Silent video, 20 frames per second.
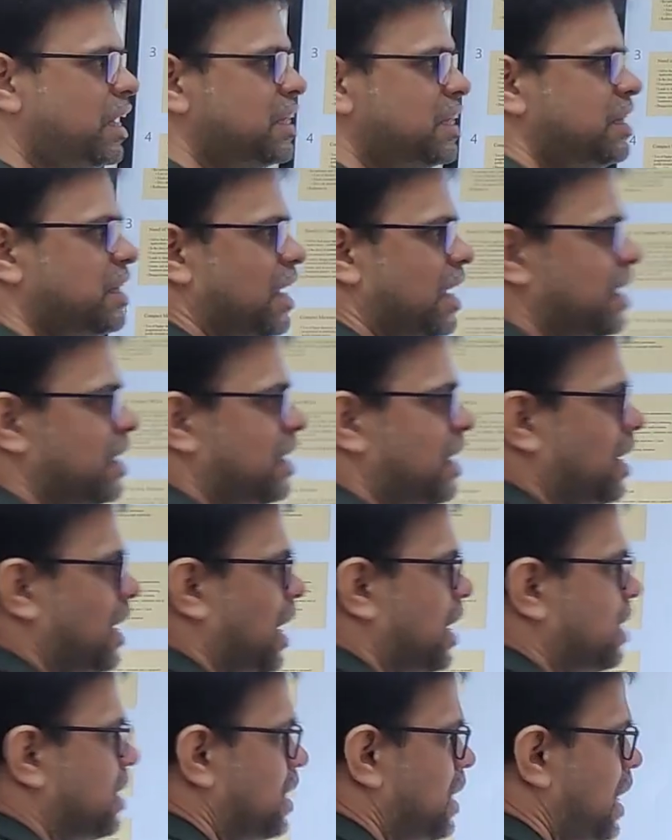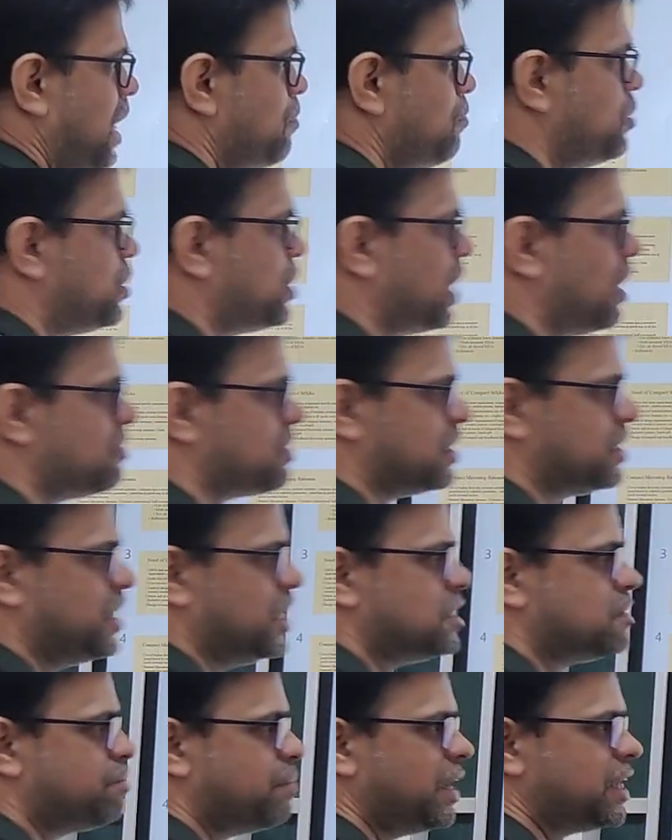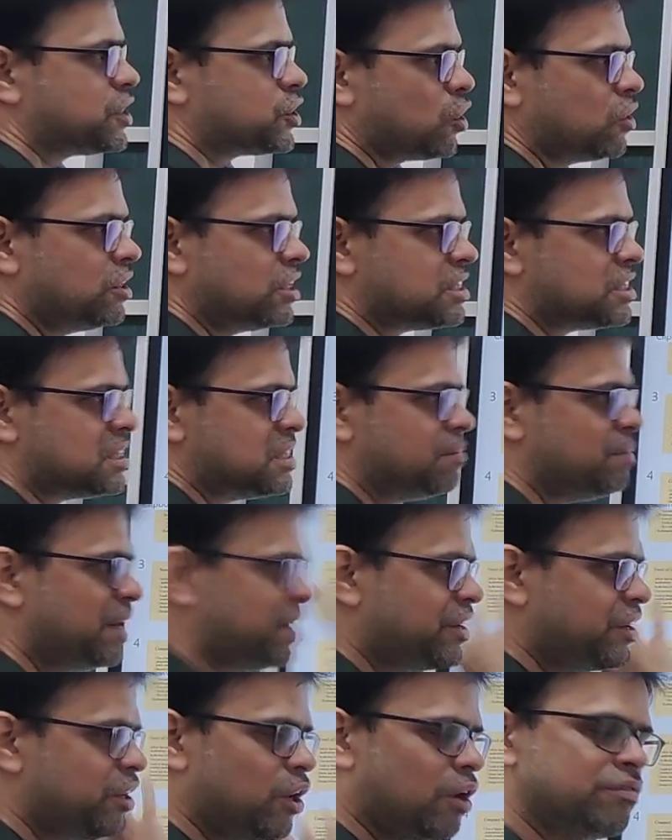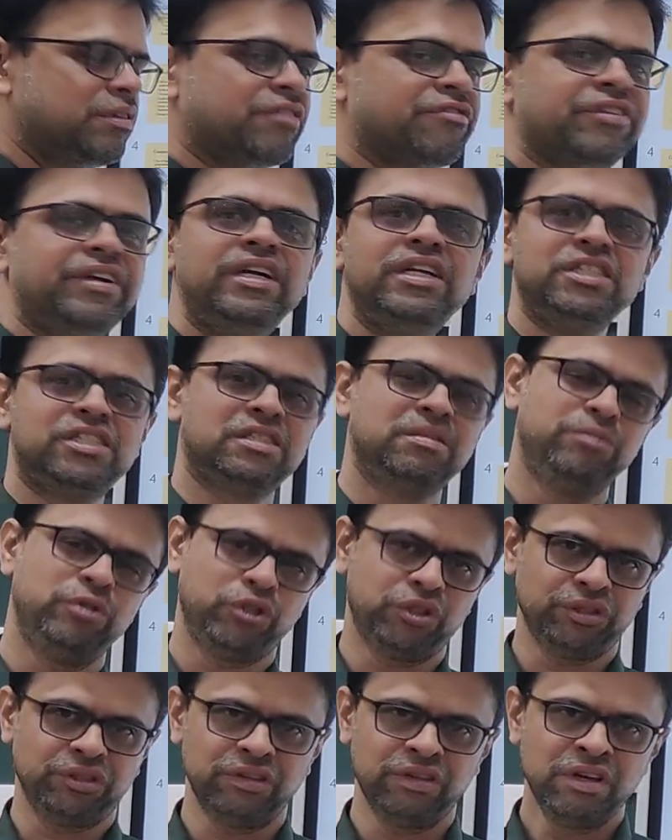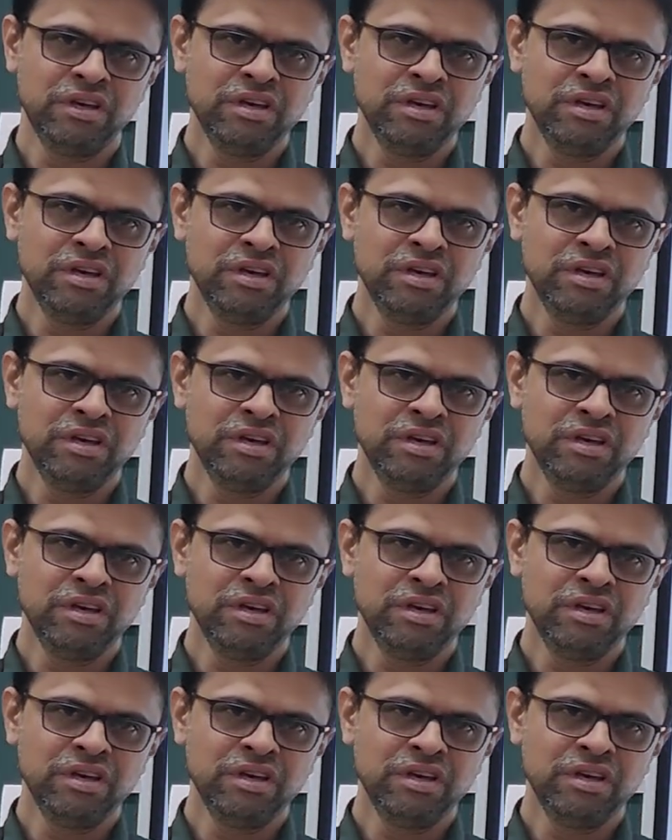why the name which I have suggested, based on the symmetry of the field distribution.